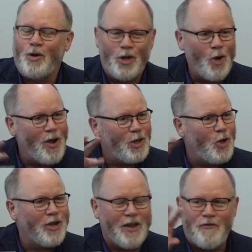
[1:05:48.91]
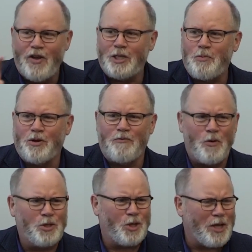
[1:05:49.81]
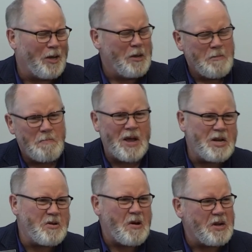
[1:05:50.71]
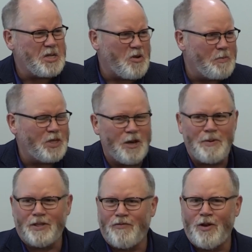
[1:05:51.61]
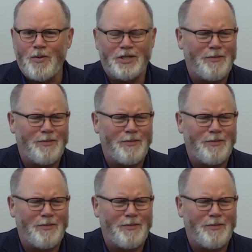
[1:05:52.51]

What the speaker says: You know, I look on Facebook and folks are like, my dogs are upset about the fireworks.